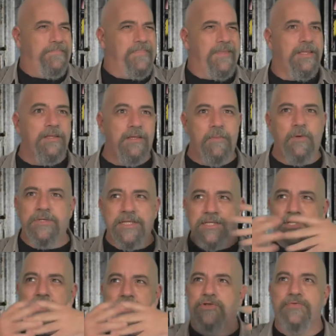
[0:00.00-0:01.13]
The most
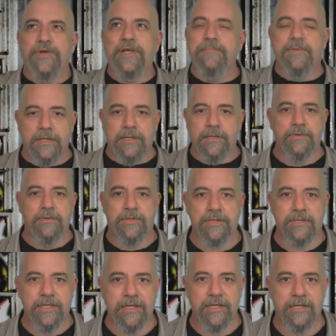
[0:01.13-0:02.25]
extreme thing you can
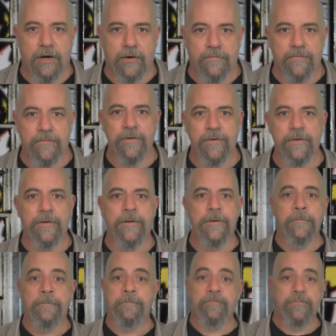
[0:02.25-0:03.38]
think of.
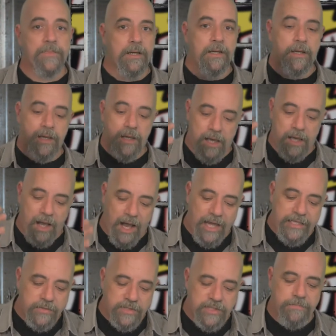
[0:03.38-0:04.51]
I
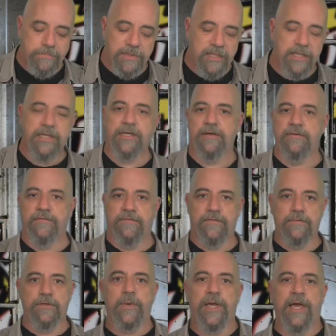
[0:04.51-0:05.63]
used to believe
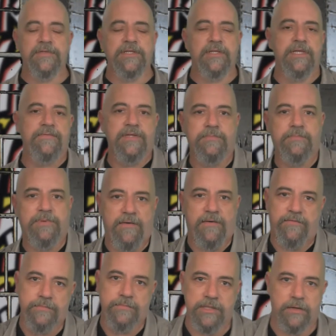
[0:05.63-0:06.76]
that we have to leave these
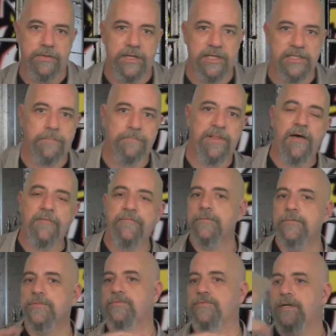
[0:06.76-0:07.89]
platforms alone, and it's a
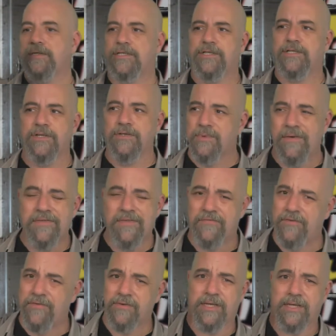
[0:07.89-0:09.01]
platform's right to choose whatever the
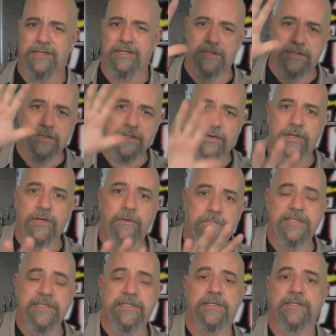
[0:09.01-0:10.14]
fuck they do, and it's none of your
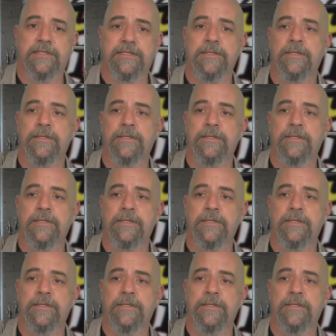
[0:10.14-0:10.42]
business.